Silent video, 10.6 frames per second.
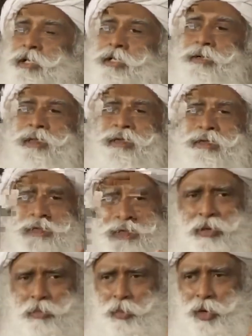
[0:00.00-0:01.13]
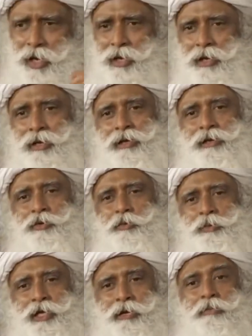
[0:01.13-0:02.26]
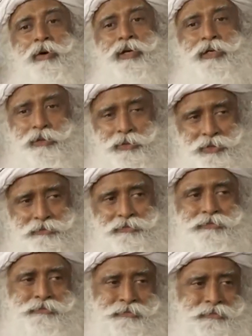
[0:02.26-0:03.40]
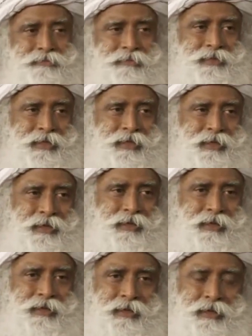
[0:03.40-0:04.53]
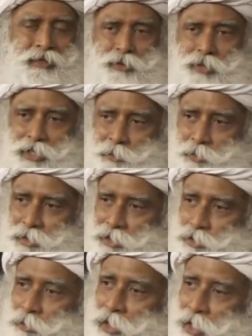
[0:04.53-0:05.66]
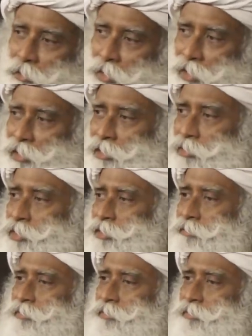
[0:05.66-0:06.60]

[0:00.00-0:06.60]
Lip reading: that in some way you became all-inclusive. In your experience you became all-inclusive.